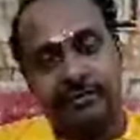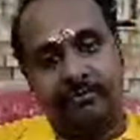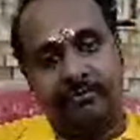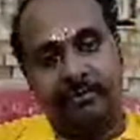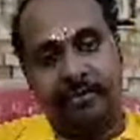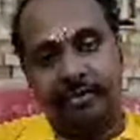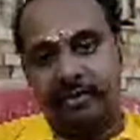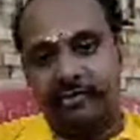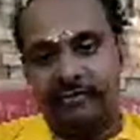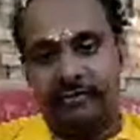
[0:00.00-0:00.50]

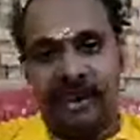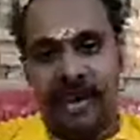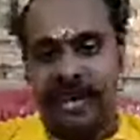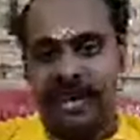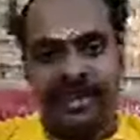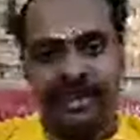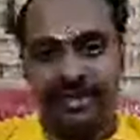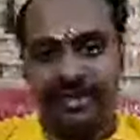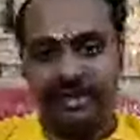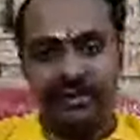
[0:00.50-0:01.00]
Because
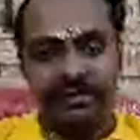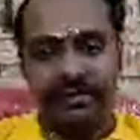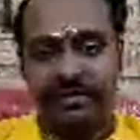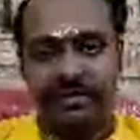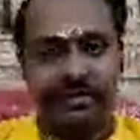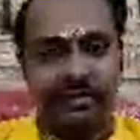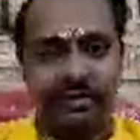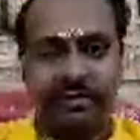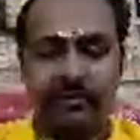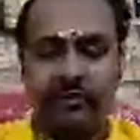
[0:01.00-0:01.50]
faculties
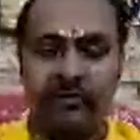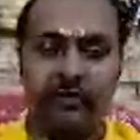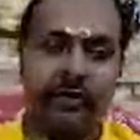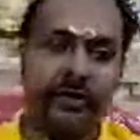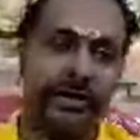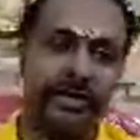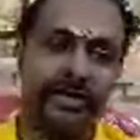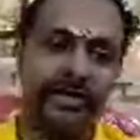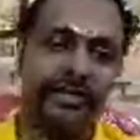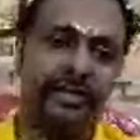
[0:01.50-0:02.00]
uh, who are
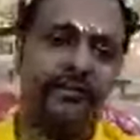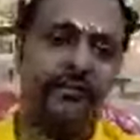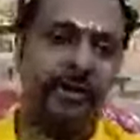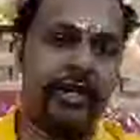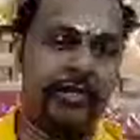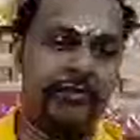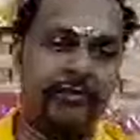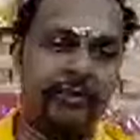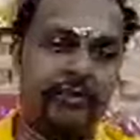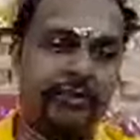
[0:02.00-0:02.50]
raising the
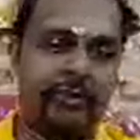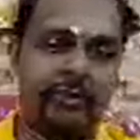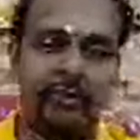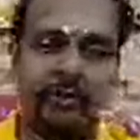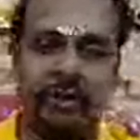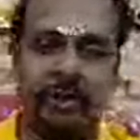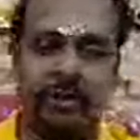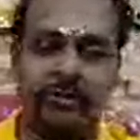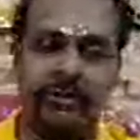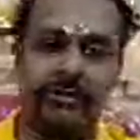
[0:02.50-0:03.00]
voice will be
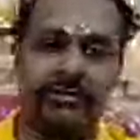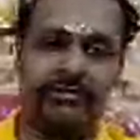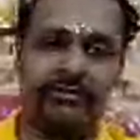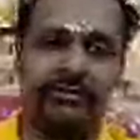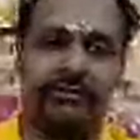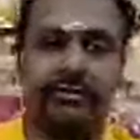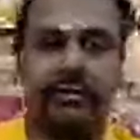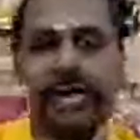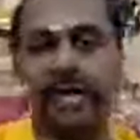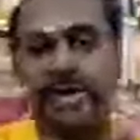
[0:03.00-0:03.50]
thrown out.
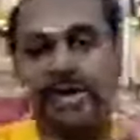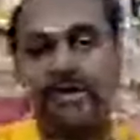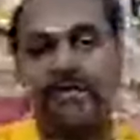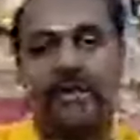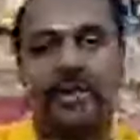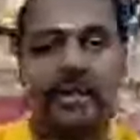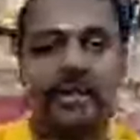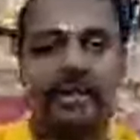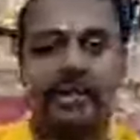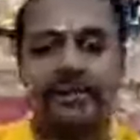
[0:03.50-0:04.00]
Other
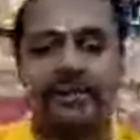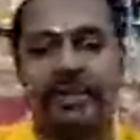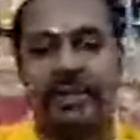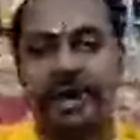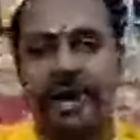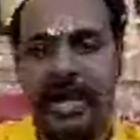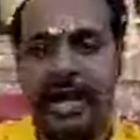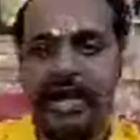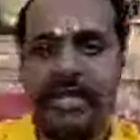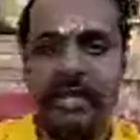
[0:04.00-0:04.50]
faculties are
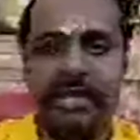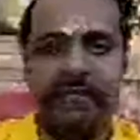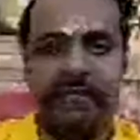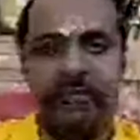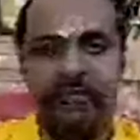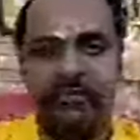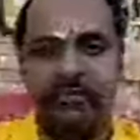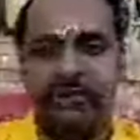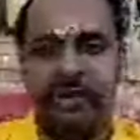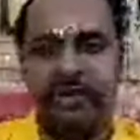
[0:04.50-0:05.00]
lining up
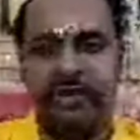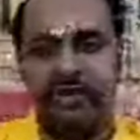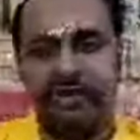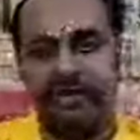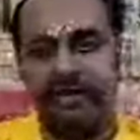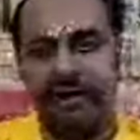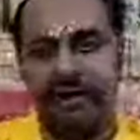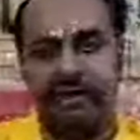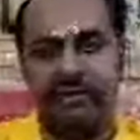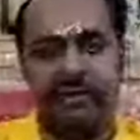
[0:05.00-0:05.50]
to join that
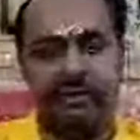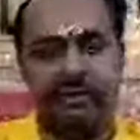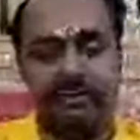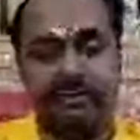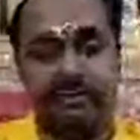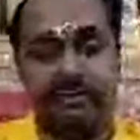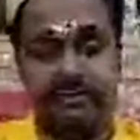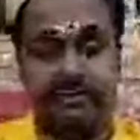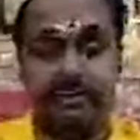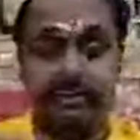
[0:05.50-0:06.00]
college.
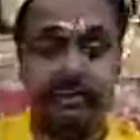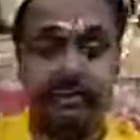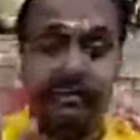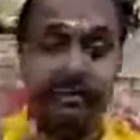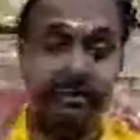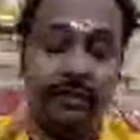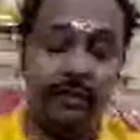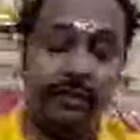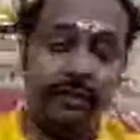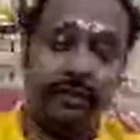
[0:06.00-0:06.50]
So,
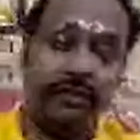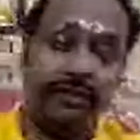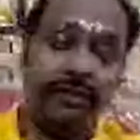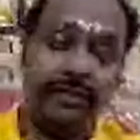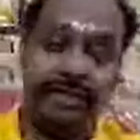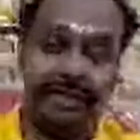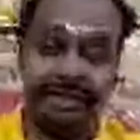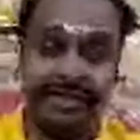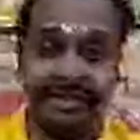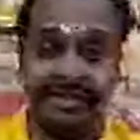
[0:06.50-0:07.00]

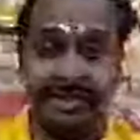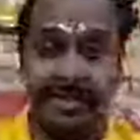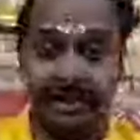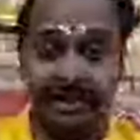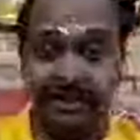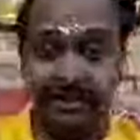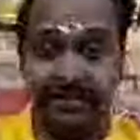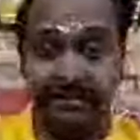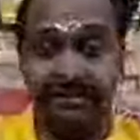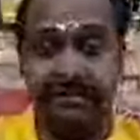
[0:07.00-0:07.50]
lesser
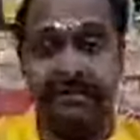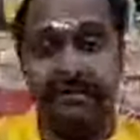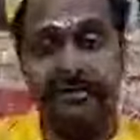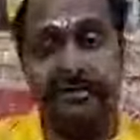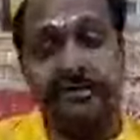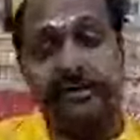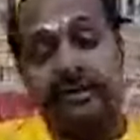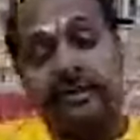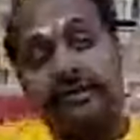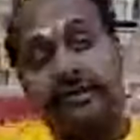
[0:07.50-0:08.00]
salary.
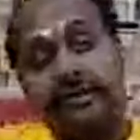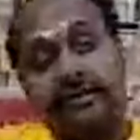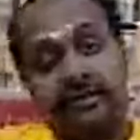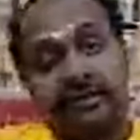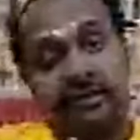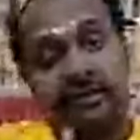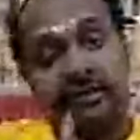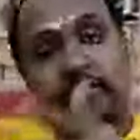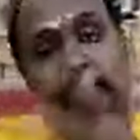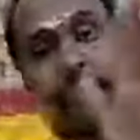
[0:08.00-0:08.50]

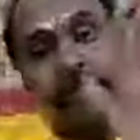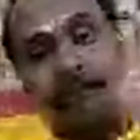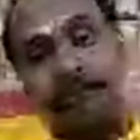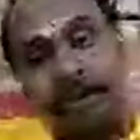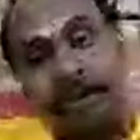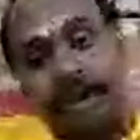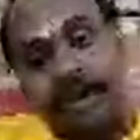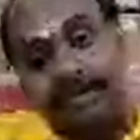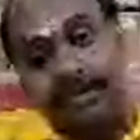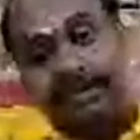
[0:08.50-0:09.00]
So, nobody
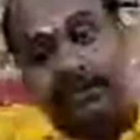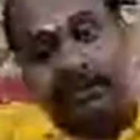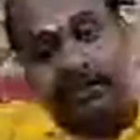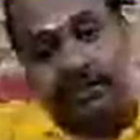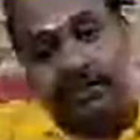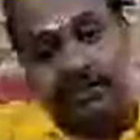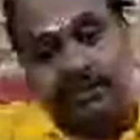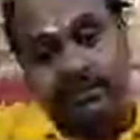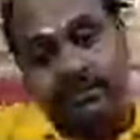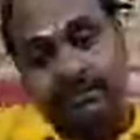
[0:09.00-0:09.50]
will ask that
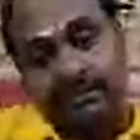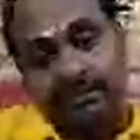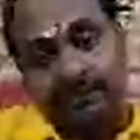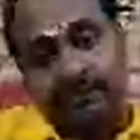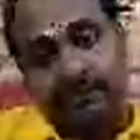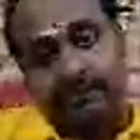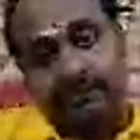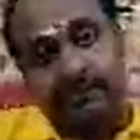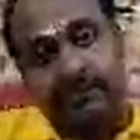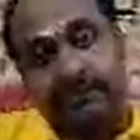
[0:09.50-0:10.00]
question.
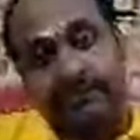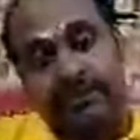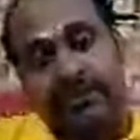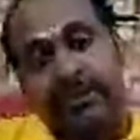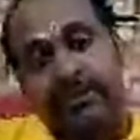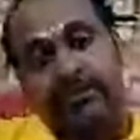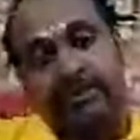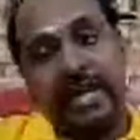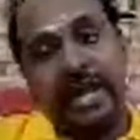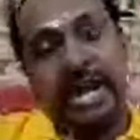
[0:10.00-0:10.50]

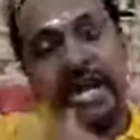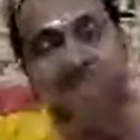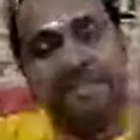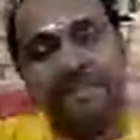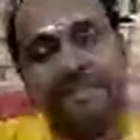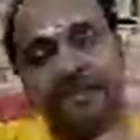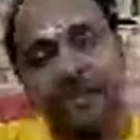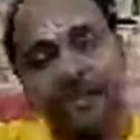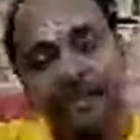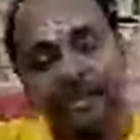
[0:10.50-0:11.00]
If they ask
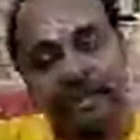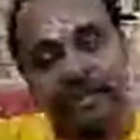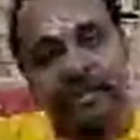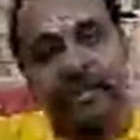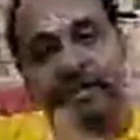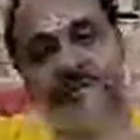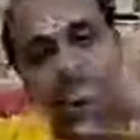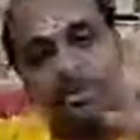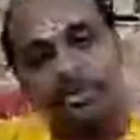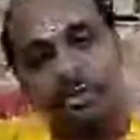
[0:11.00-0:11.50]
the question,
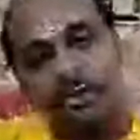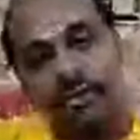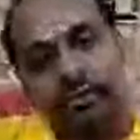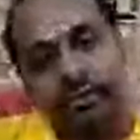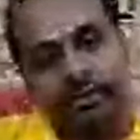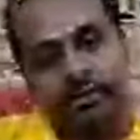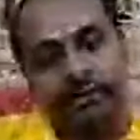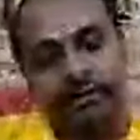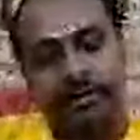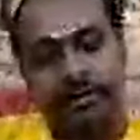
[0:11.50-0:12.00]
they'll be thrown out
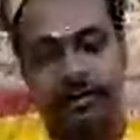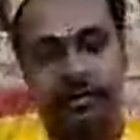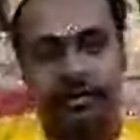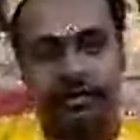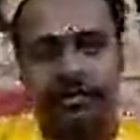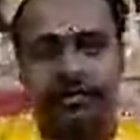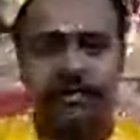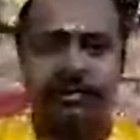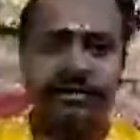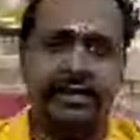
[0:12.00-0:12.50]
of the college
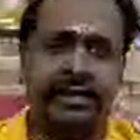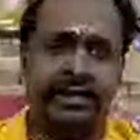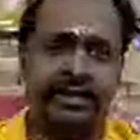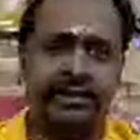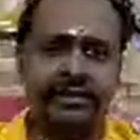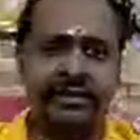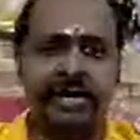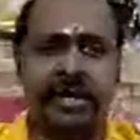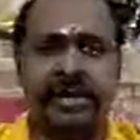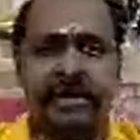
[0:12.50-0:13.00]
and they'll
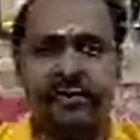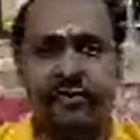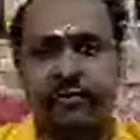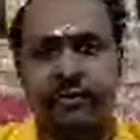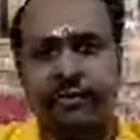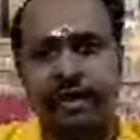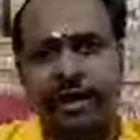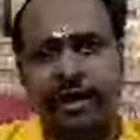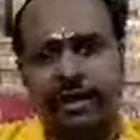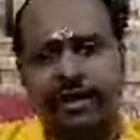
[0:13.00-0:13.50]
start their
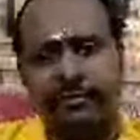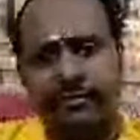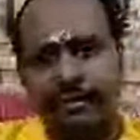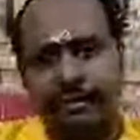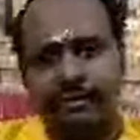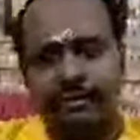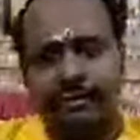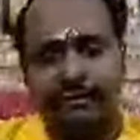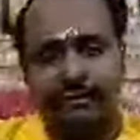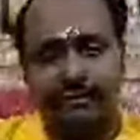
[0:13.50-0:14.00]
own academy.